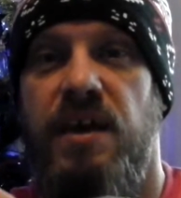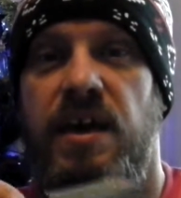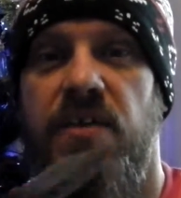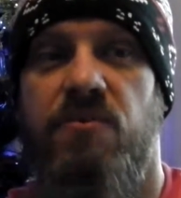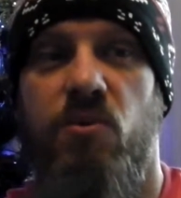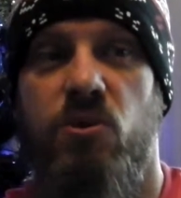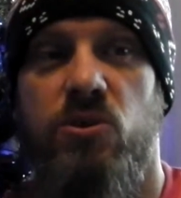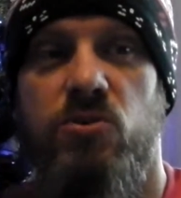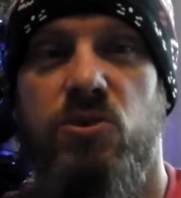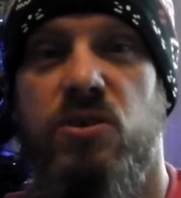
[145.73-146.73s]
if I want
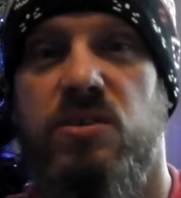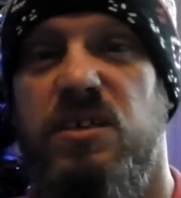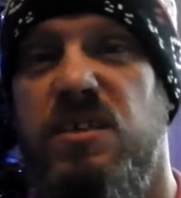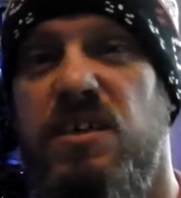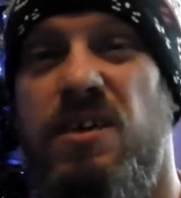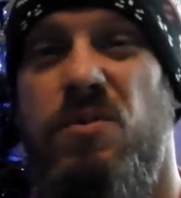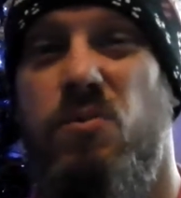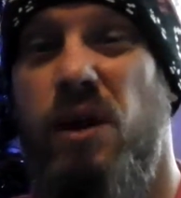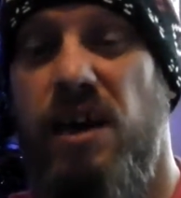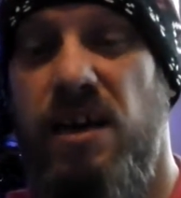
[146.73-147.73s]
to do something
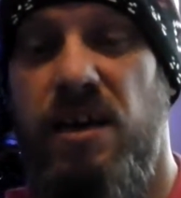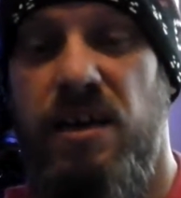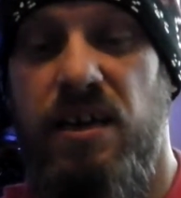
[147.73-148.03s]
where